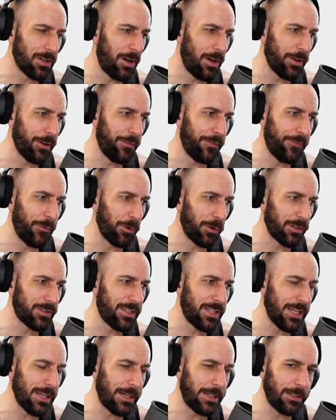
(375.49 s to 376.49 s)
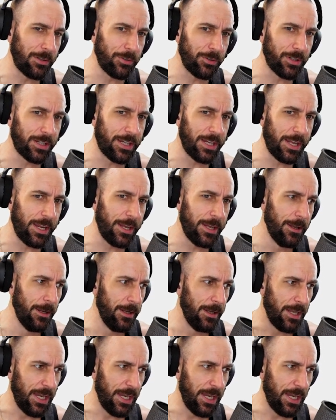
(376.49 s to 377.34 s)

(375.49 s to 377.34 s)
on a 14900K.